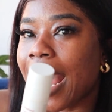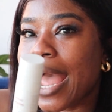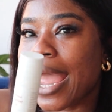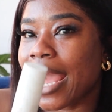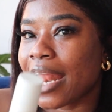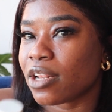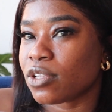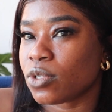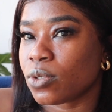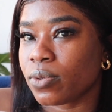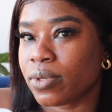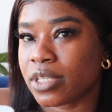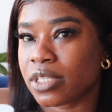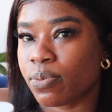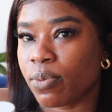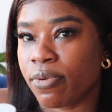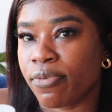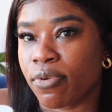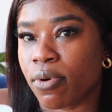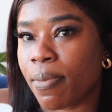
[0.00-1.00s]
I had to do this
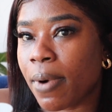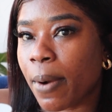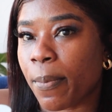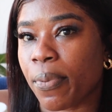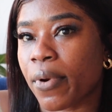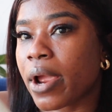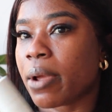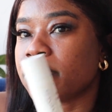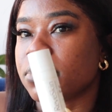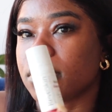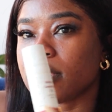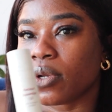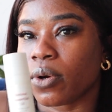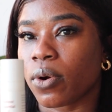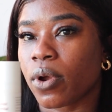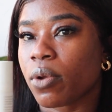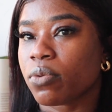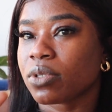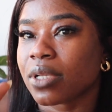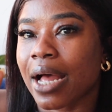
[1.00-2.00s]
before my prep,
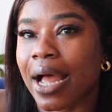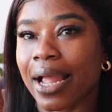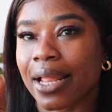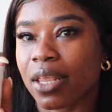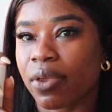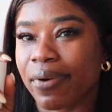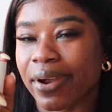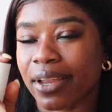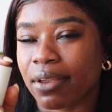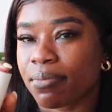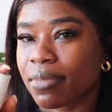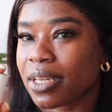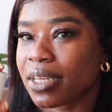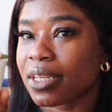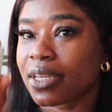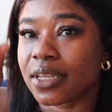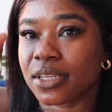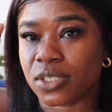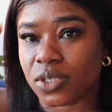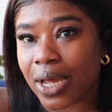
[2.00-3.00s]
so it was highly
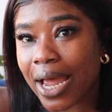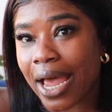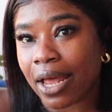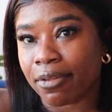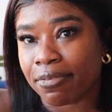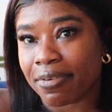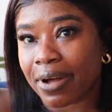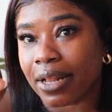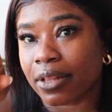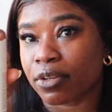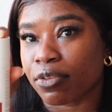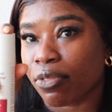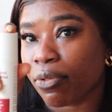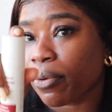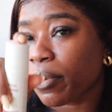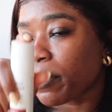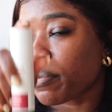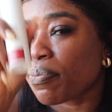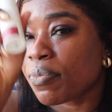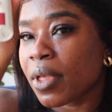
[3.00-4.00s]
recommended, so I had to follow
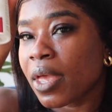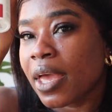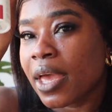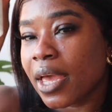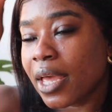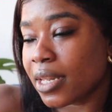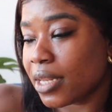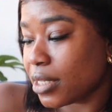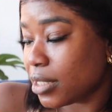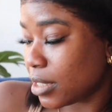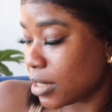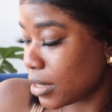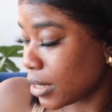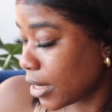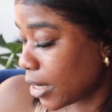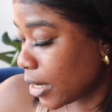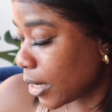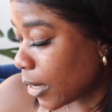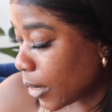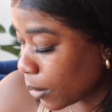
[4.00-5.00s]
through, and this is
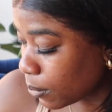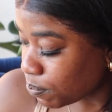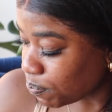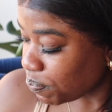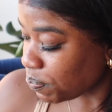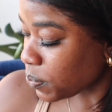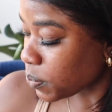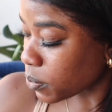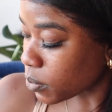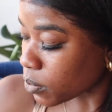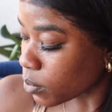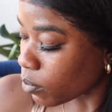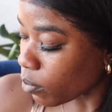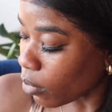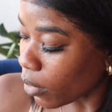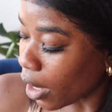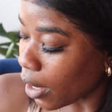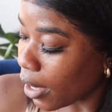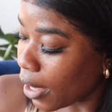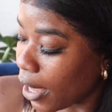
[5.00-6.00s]
it. And
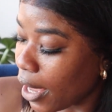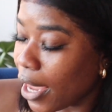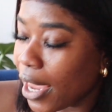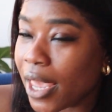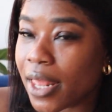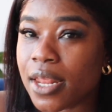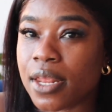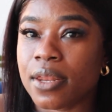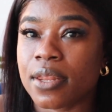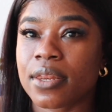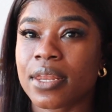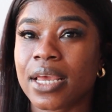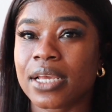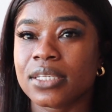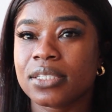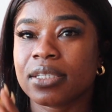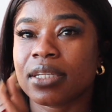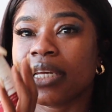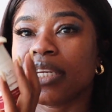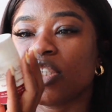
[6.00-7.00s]
then the
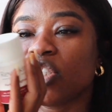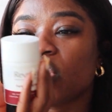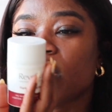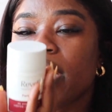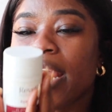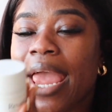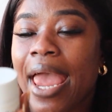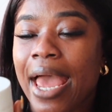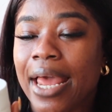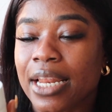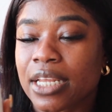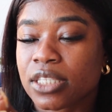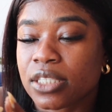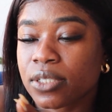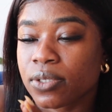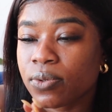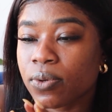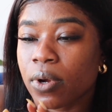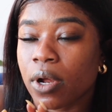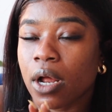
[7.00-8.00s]
next thing she added
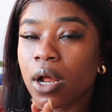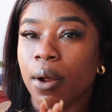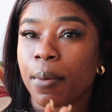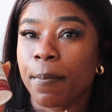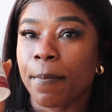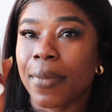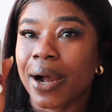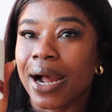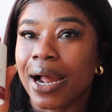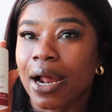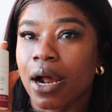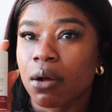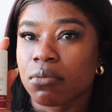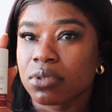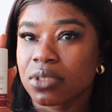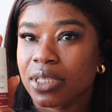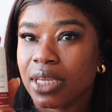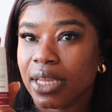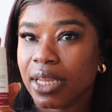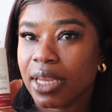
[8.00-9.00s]
to my
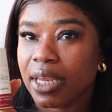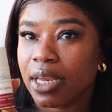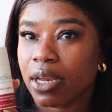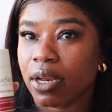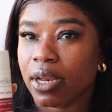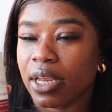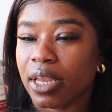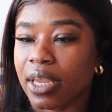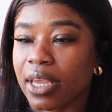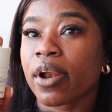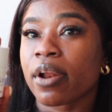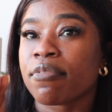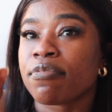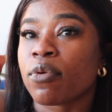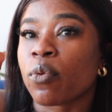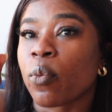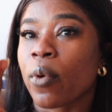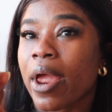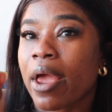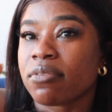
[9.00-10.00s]
skincare, part of
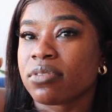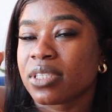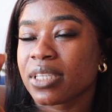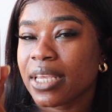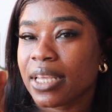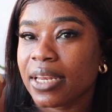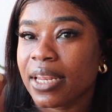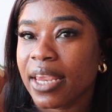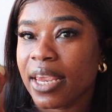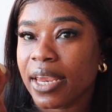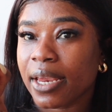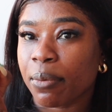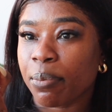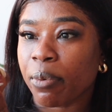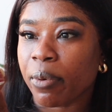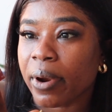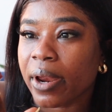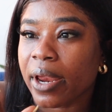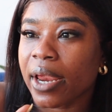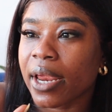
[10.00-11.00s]
the Rev skincare
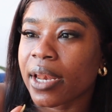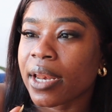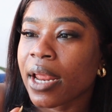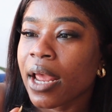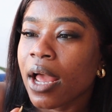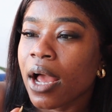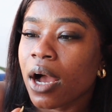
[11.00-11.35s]
brand.